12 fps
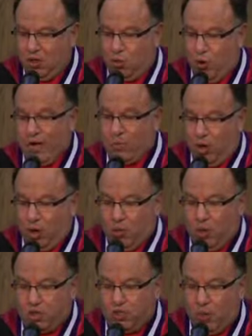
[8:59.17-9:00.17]
Wigmore
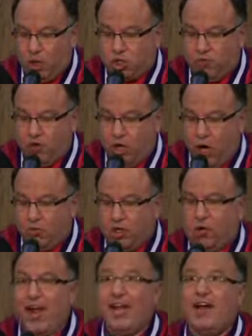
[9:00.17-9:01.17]
was, as most of you know, the
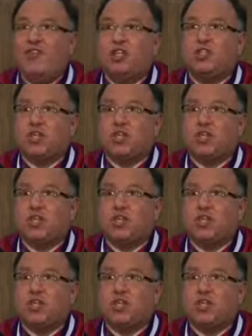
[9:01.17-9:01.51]
great evidence